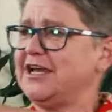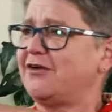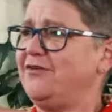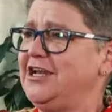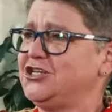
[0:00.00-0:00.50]
I
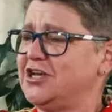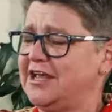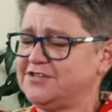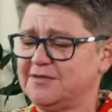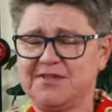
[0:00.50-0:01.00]
really should
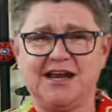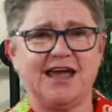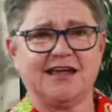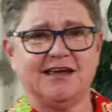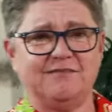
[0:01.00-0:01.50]
have something
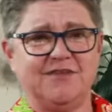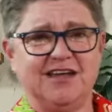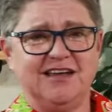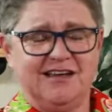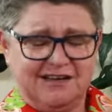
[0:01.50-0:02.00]
like
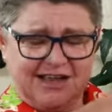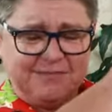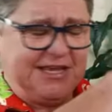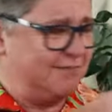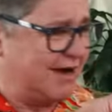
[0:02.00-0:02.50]

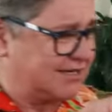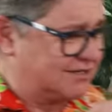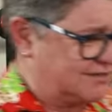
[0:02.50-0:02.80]
Mickey Mouse